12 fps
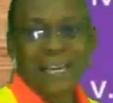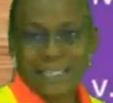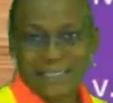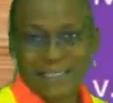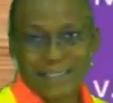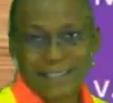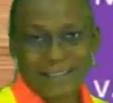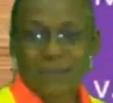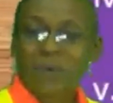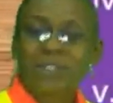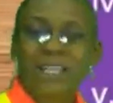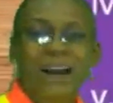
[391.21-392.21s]
diseases.
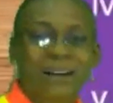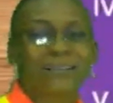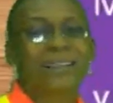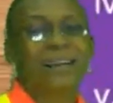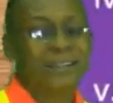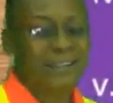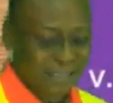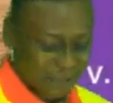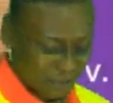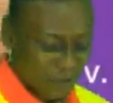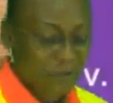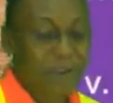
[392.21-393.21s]
Those are
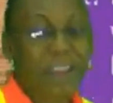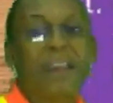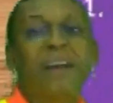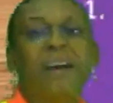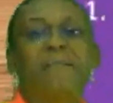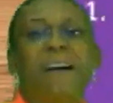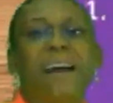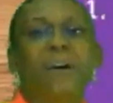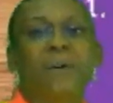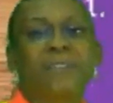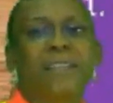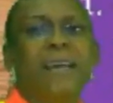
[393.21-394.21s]
characteristics of a
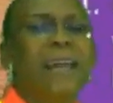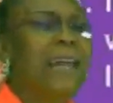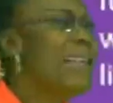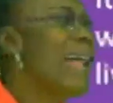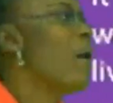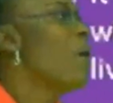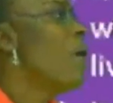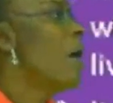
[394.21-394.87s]
virus. Now,